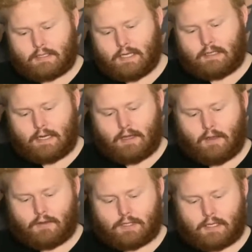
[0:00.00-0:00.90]

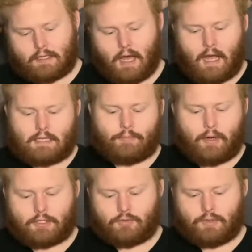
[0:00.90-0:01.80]
details and guides, a
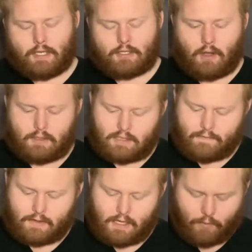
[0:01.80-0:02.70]
bunch of really solid
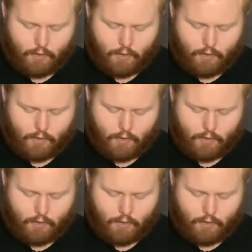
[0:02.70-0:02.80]
stuff in here.